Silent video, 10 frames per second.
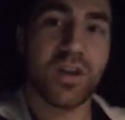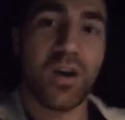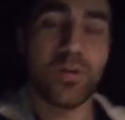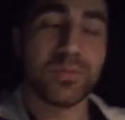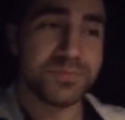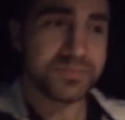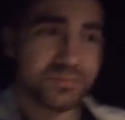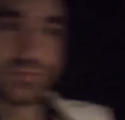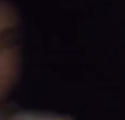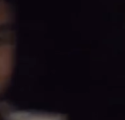so
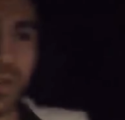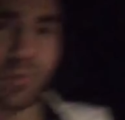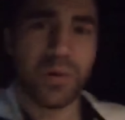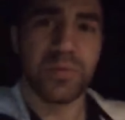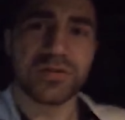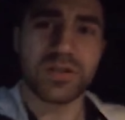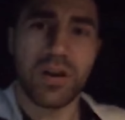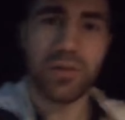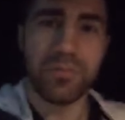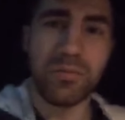we're almost
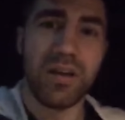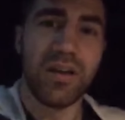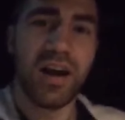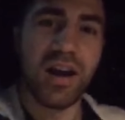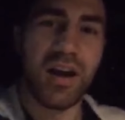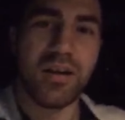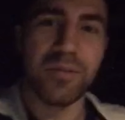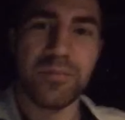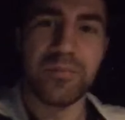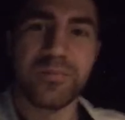home.
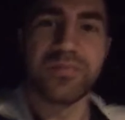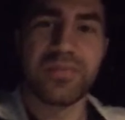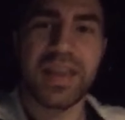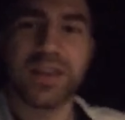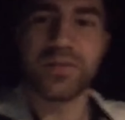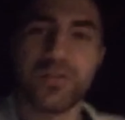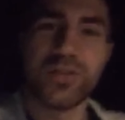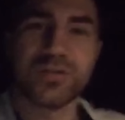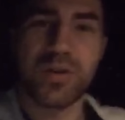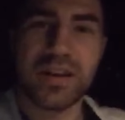Um, thank you
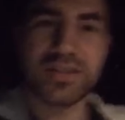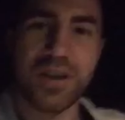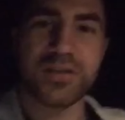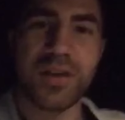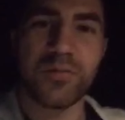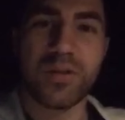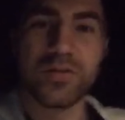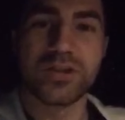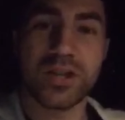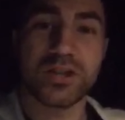for joining. Sorry to
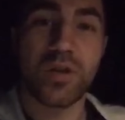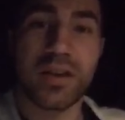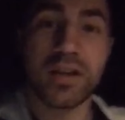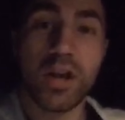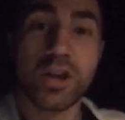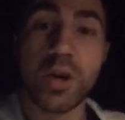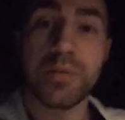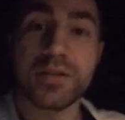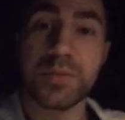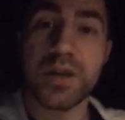everyone who just joined.
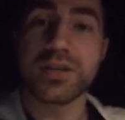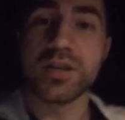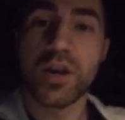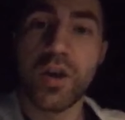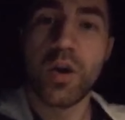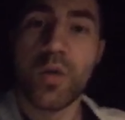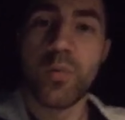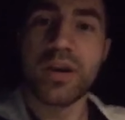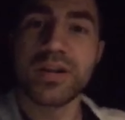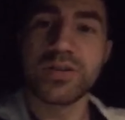Cumulus Punches
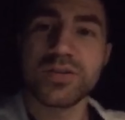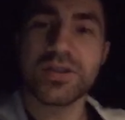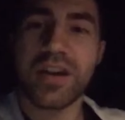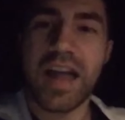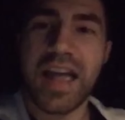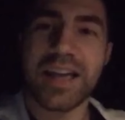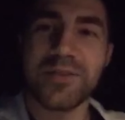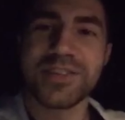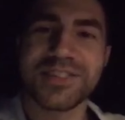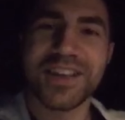when did you start
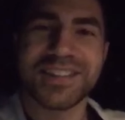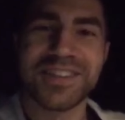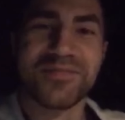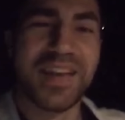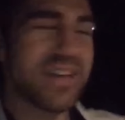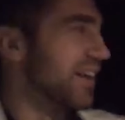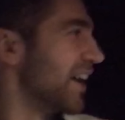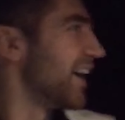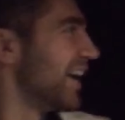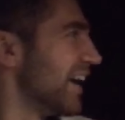hanging with Justin
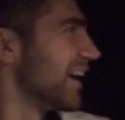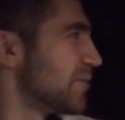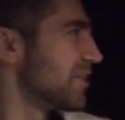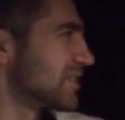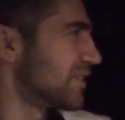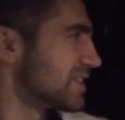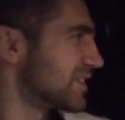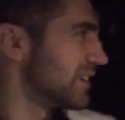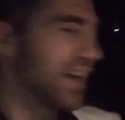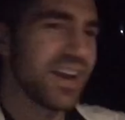Bieber? Keep you this
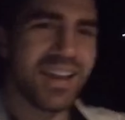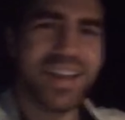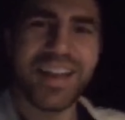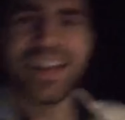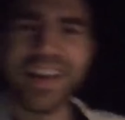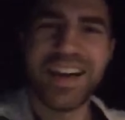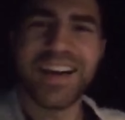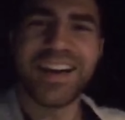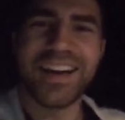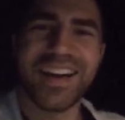one. Hey, very freaking
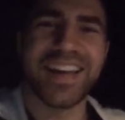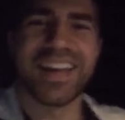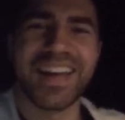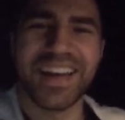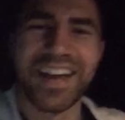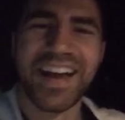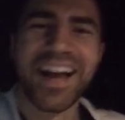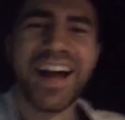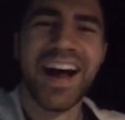funny. You know?